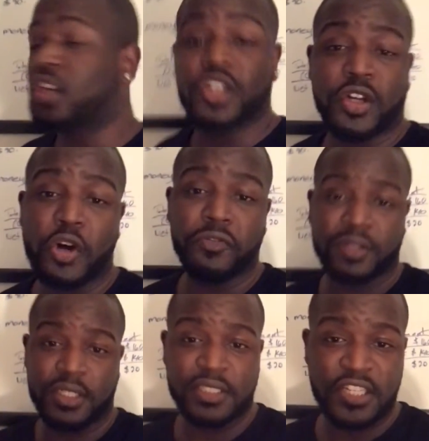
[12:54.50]

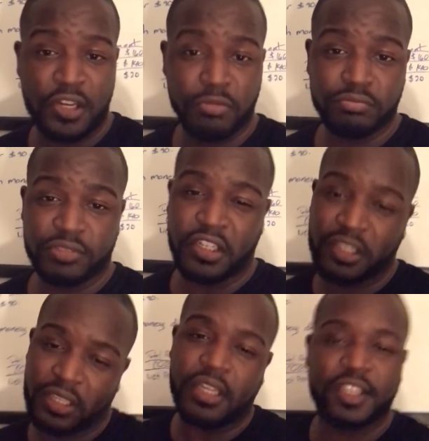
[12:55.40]
hopefully this helped. I
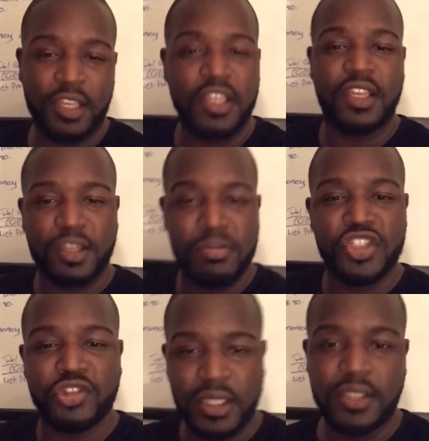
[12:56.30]
mean, it could be
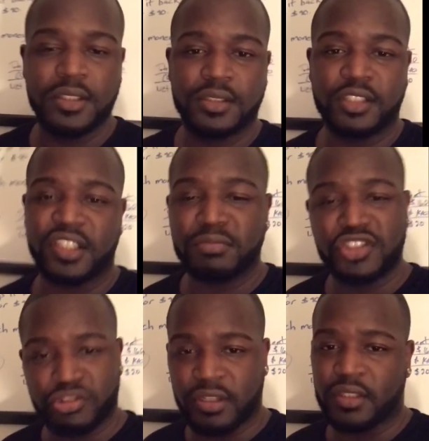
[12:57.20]
tricky. It could be
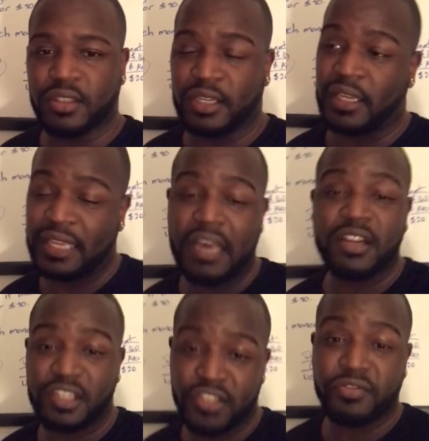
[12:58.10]
tricky, and
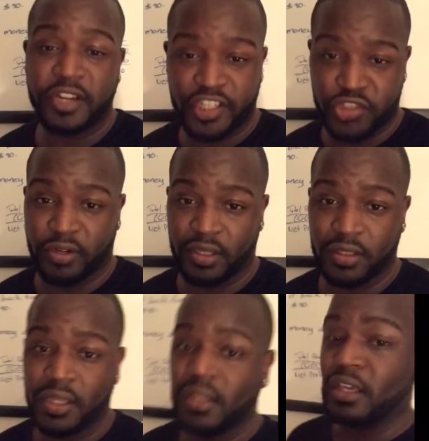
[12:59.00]
accounting is very
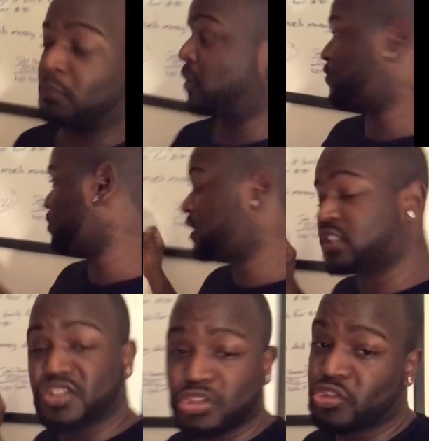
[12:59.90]
tricky. I mean, if you think
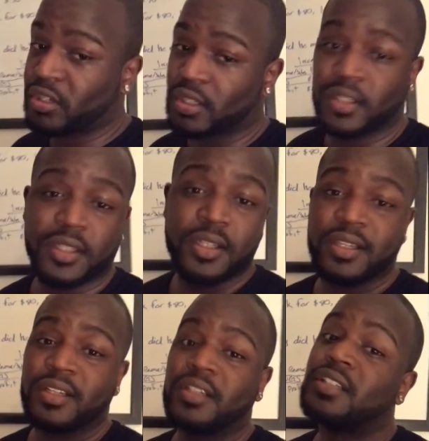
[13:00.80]
this is tricky,
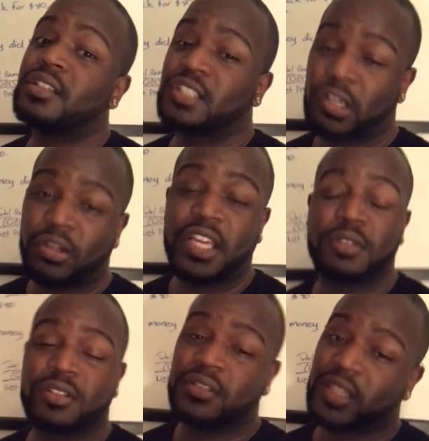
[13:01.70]

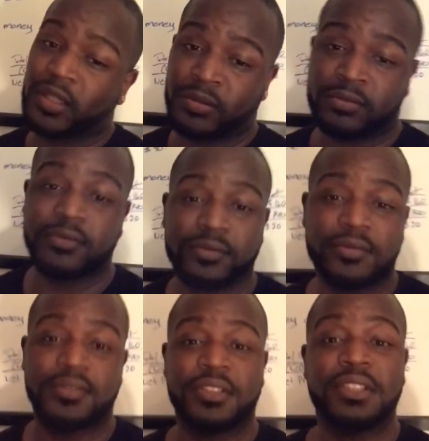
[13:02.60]
they
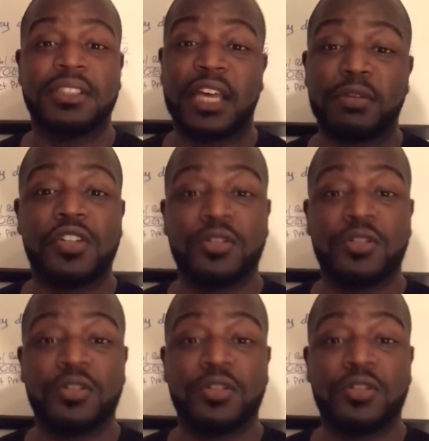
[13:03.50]
be